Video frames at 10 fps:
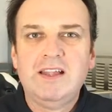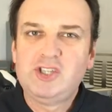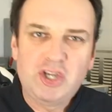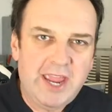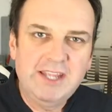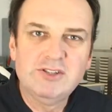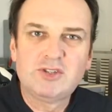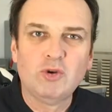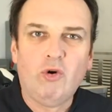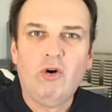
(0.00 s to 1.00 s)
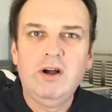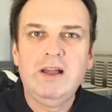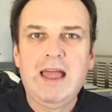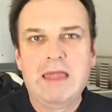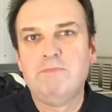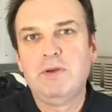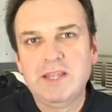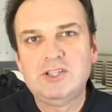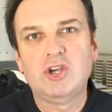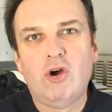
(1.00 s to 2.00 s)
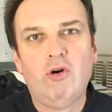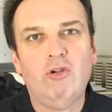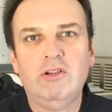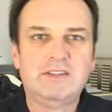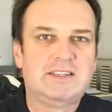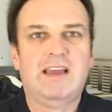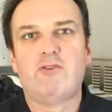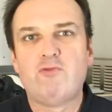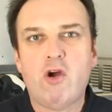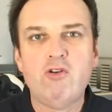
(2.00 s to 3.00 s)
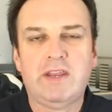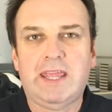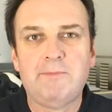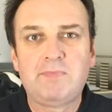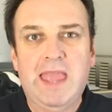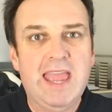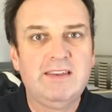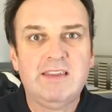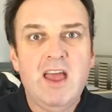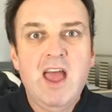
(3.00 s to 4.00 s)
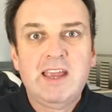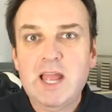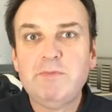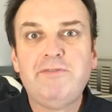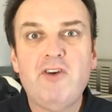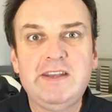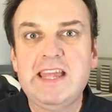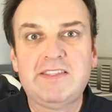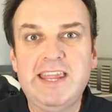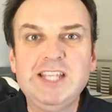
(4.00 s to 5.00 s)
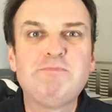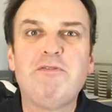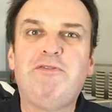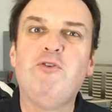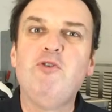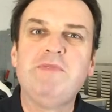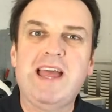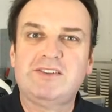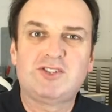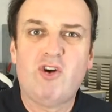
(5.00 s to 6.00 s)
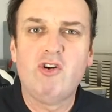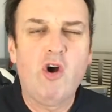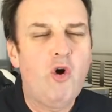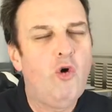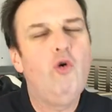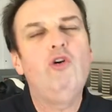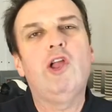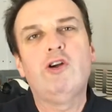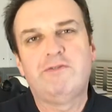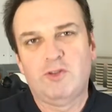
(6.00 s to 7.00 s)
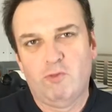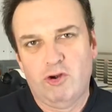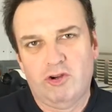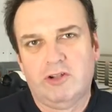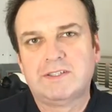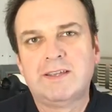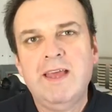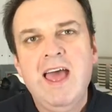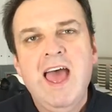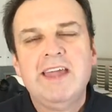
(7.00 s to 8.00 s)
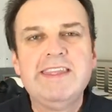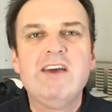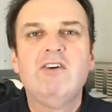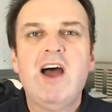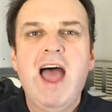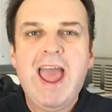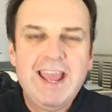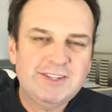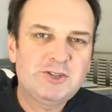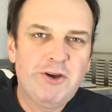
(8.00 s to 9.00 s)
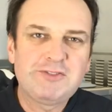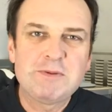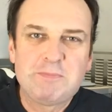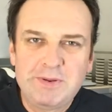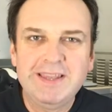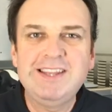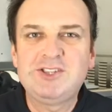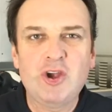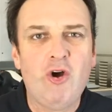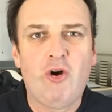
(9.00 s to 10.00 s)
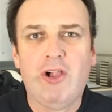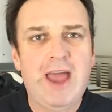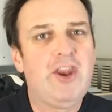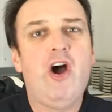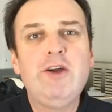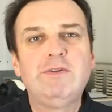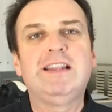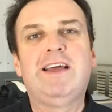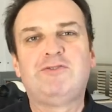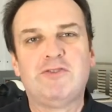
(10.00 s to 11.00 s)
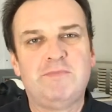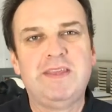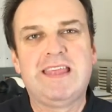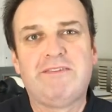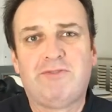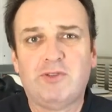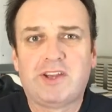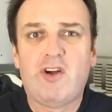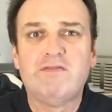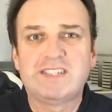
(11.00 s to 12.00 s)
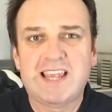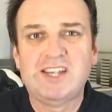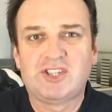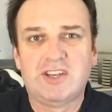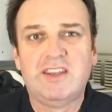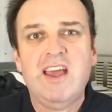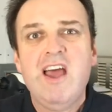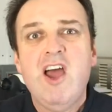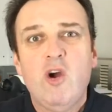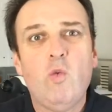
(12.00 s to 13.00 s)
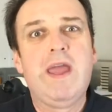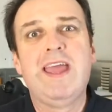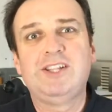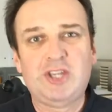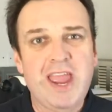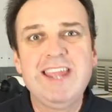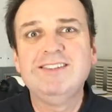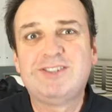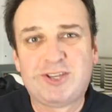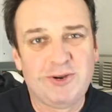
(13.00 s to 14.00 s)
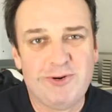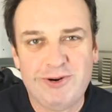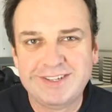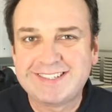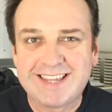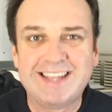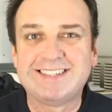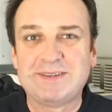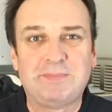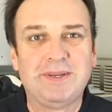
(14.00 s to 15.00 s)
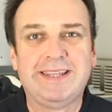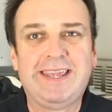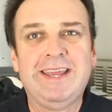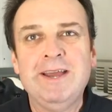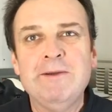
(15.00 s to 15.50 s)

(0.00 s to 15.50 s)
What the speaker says: Chainsaw and Billy Joel's roadie, and come to find out that he's performed that song all over the world. Now, hats off to Billy Joel, and I would love to have been there for the conversation where Chainsaw says to Billy,